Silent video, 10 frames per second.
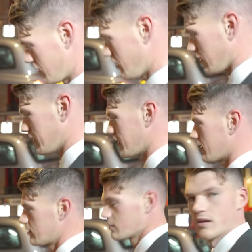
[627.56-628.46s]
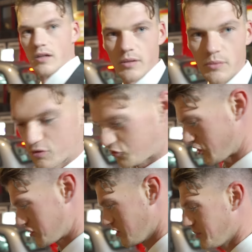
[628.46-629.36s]
tonight, we're all
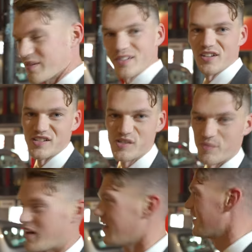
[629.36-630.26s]
dressed up, looking smart,